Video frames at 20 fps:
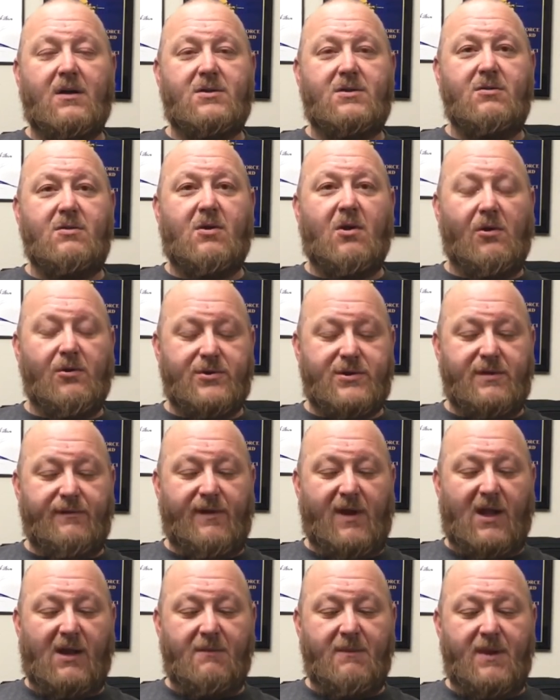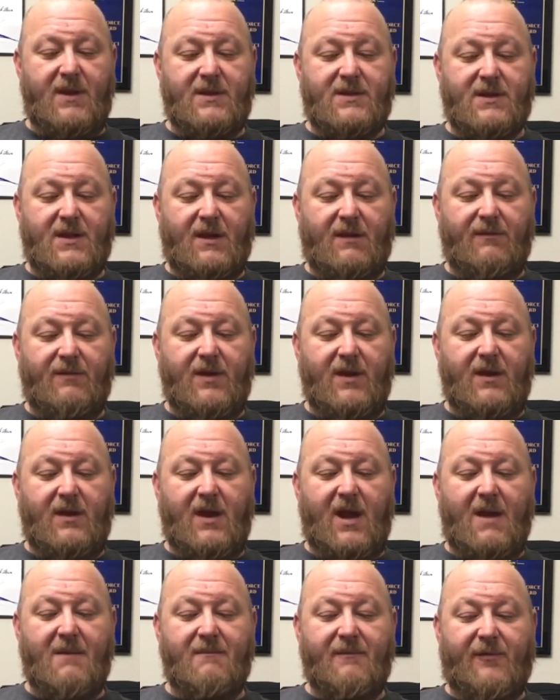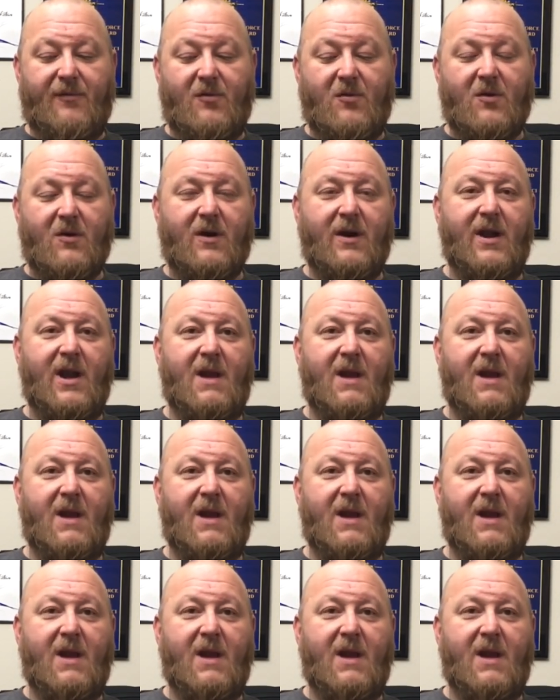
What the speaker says: to Colt's development of the M4